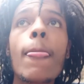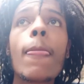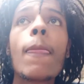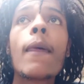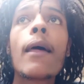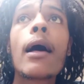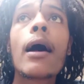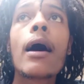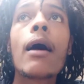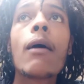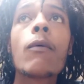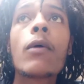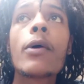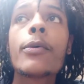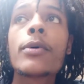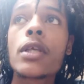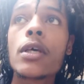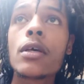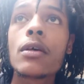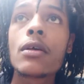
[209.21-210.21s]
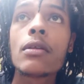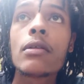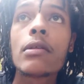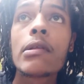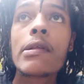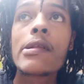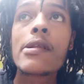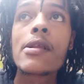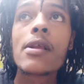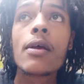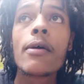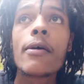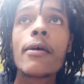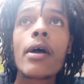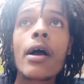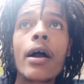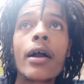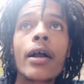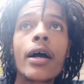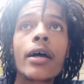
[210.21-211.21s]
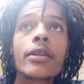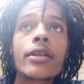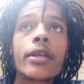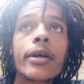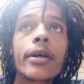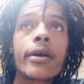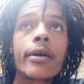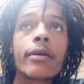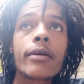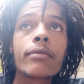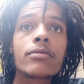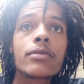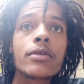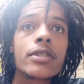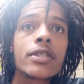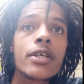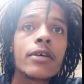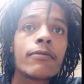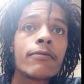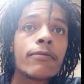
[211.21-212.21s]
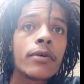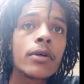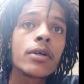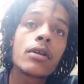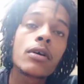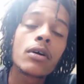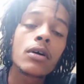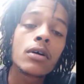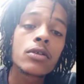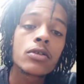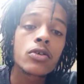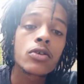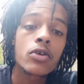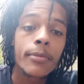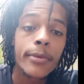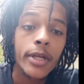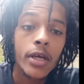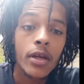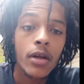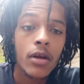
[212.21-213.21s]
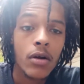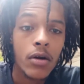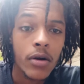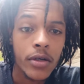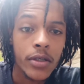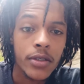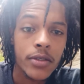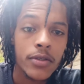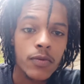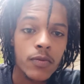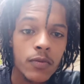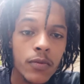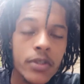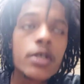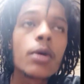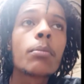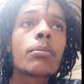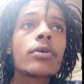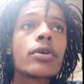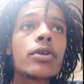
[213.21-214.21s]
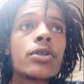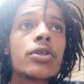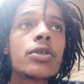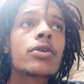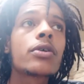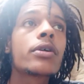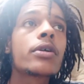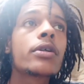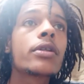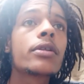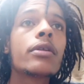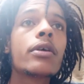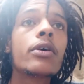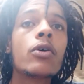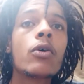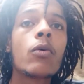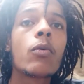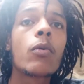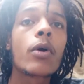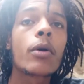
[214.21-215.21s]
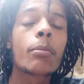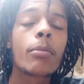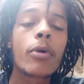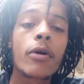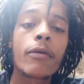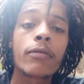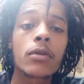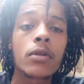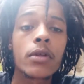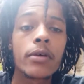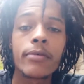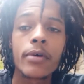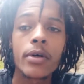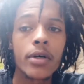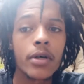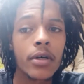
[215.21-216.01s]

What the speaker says: I got their 10-foot unterminated harness, which I'm pretty sure it'll work perfectly fine.